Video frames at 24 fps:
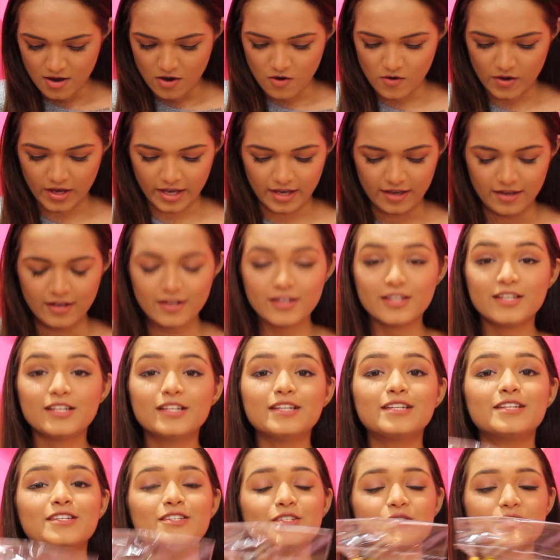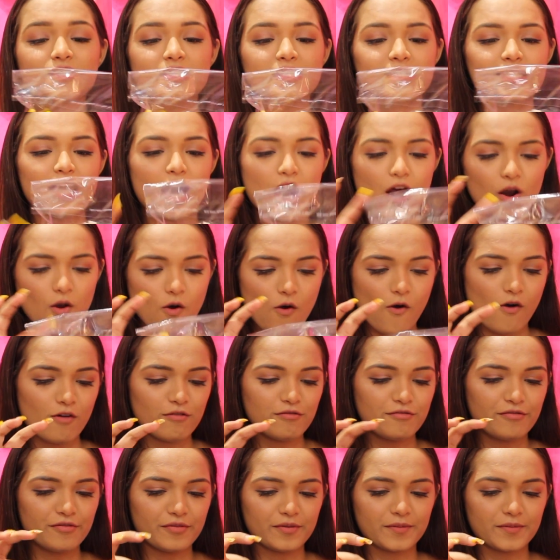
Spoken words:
Okay, to start off,